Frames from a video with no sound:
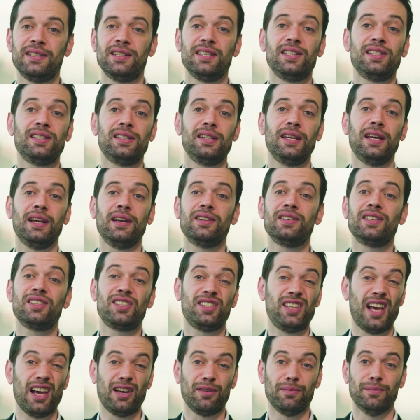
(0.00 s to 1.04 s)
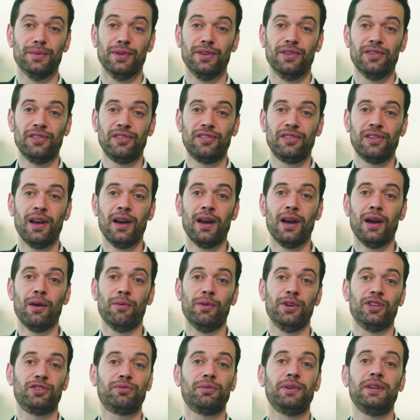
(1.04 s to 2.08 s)
distinct segments,
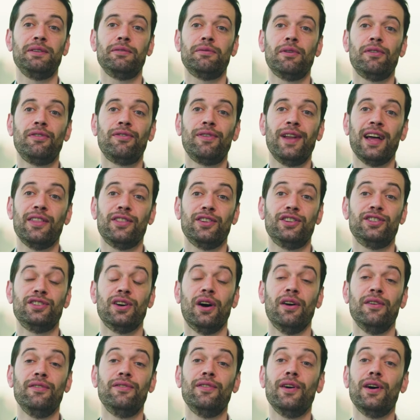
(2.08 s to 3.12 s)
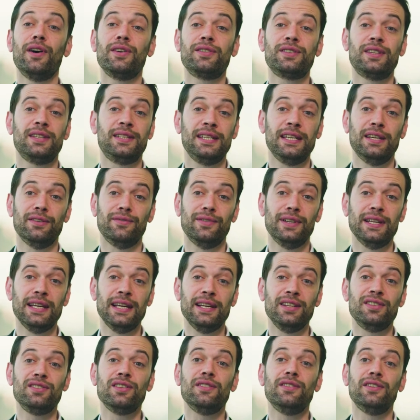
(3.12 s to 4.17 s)
which really reflect the diversity of
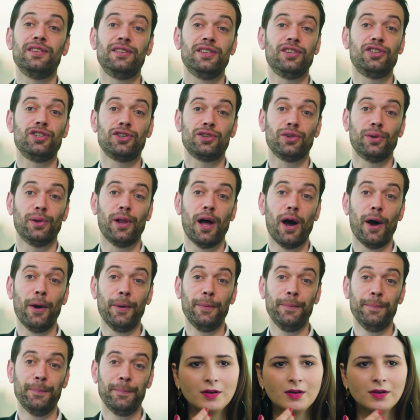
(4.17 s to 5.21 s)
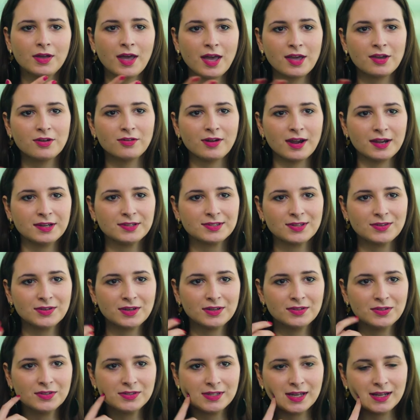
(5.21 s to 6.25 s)
needs in the digital home. Okay, great. So
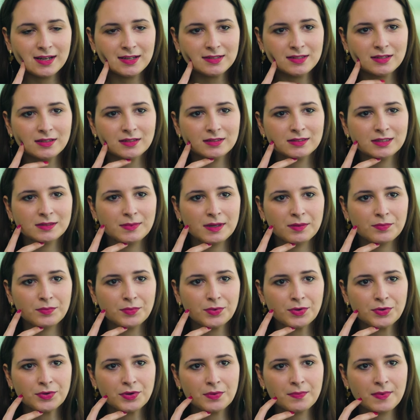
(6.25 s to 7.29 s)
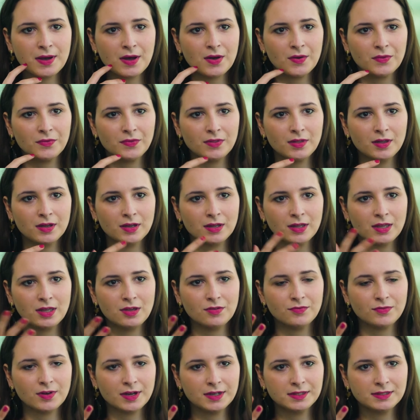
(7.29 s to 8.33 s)
can you tell us a little bit more about the key
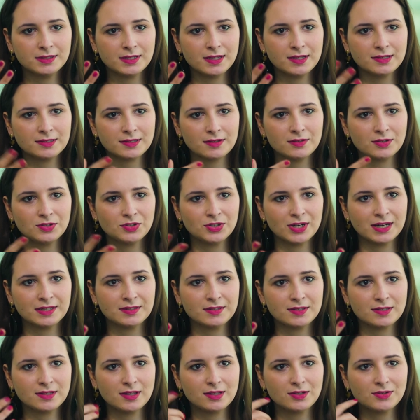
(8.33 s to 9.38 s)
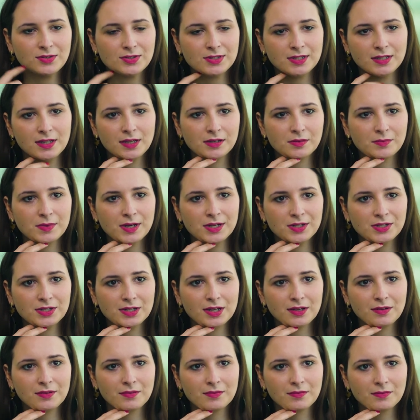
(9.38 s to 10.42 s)
findings and the trends that you're seeing
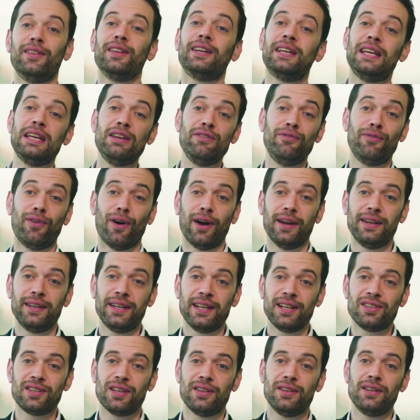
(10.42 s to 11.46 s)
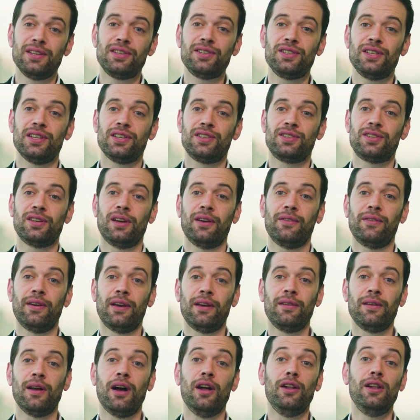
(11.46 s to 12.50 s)
emerging? The key findings in this year's
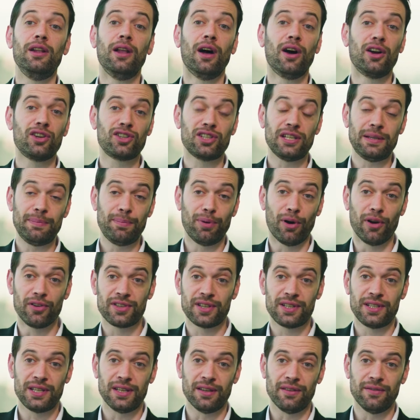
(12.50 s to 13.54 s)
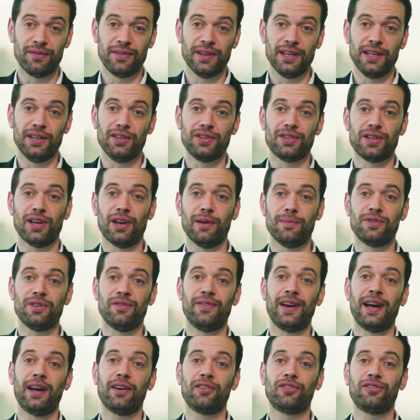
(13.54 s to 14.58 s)
survey are largely positive in terms
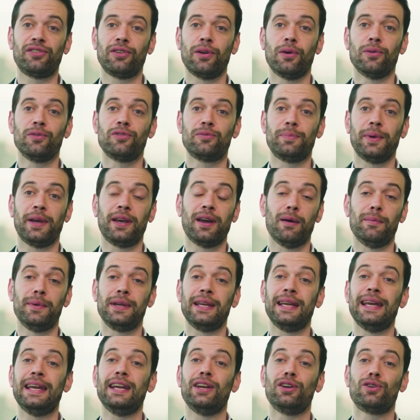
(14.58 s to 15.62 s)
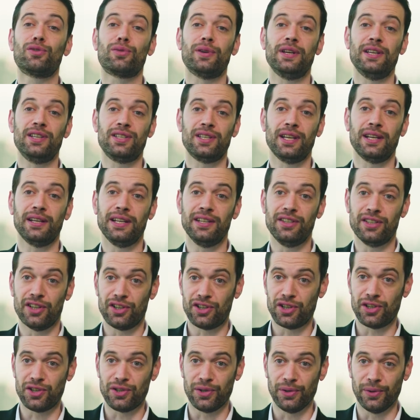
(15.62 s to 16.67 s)
of households becoming increasingly
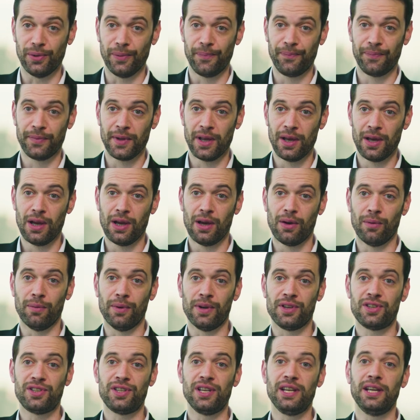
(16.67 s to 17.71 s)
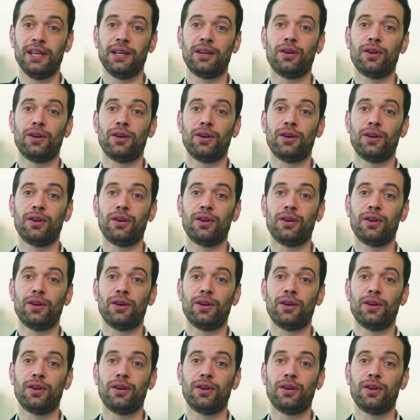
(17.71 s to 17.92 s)
digital. We're seeing